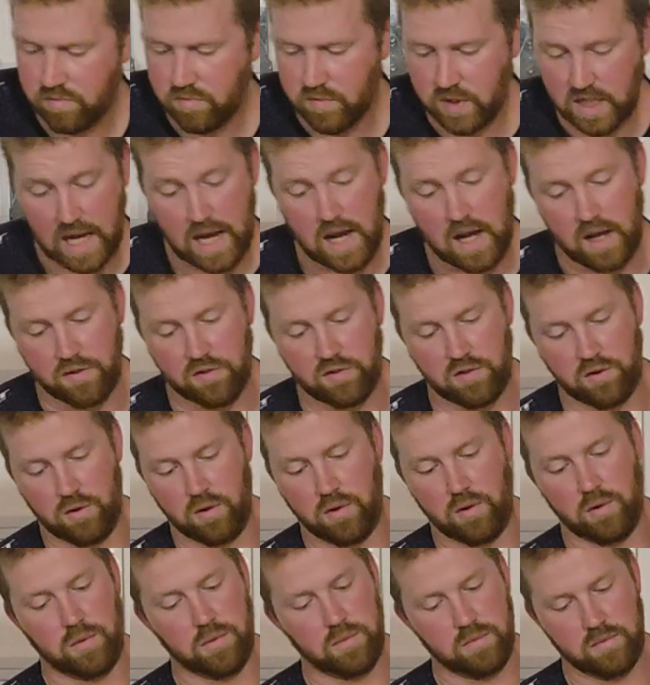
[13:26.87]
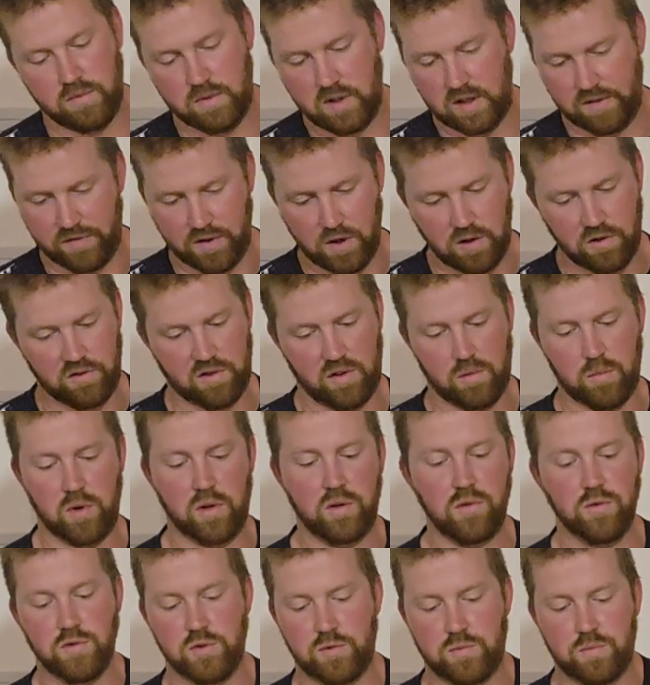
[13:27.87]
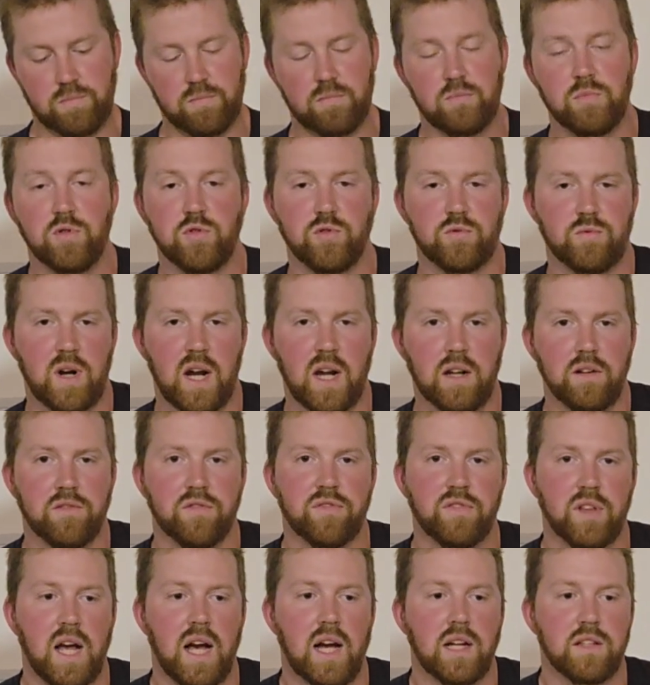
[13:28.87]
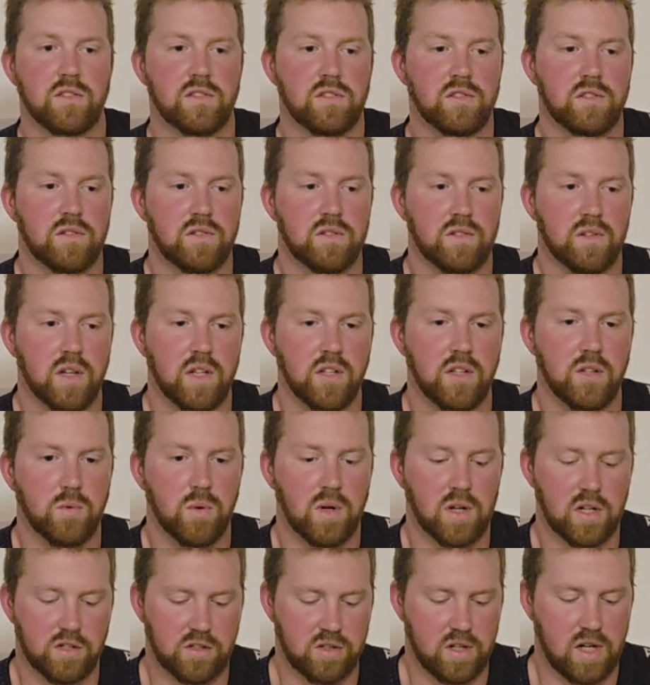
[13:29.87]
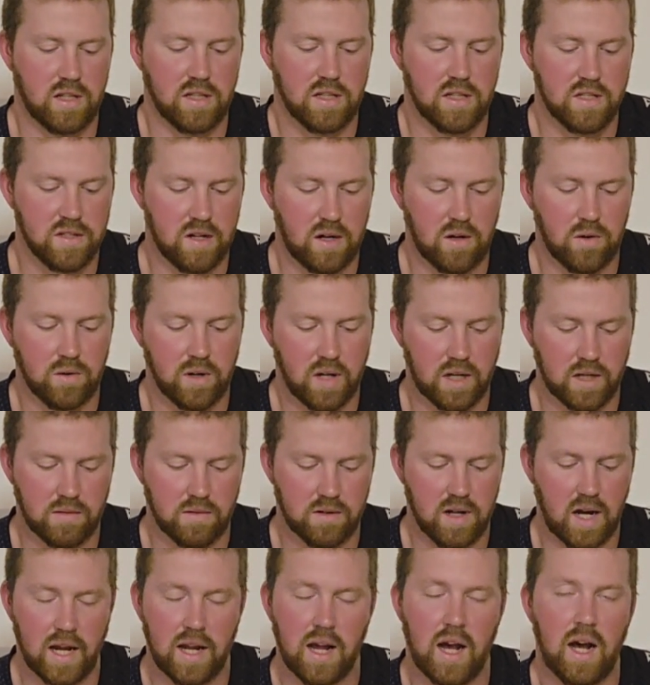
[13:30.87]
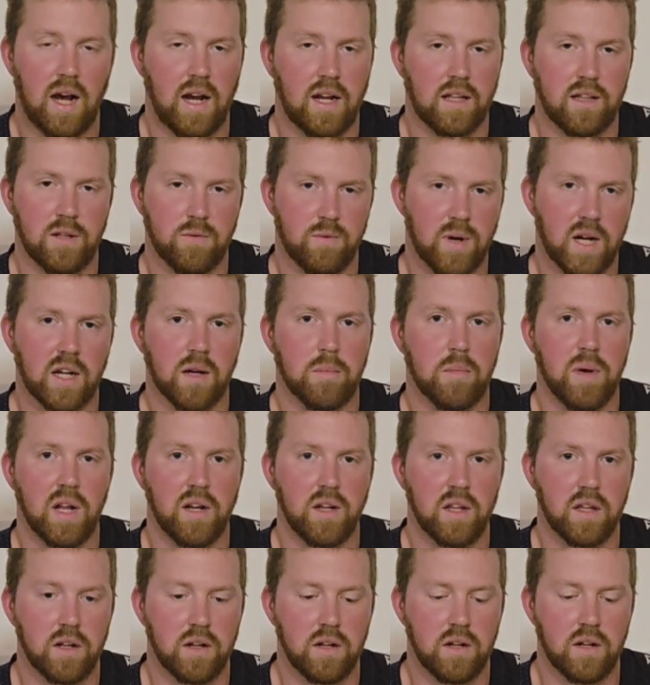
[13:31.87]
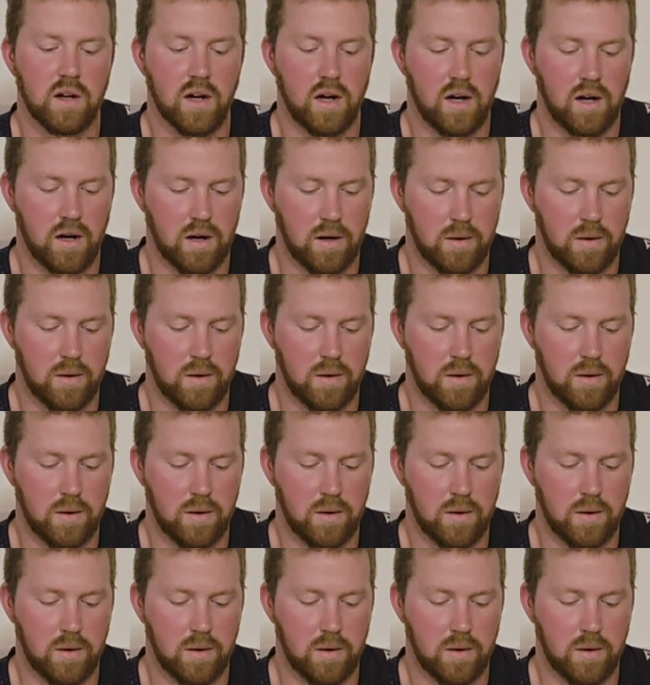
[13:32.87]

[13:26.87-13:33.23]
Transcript: Yeah, so if you're someone who's riding flats and you want to try these out, I highly recommend it.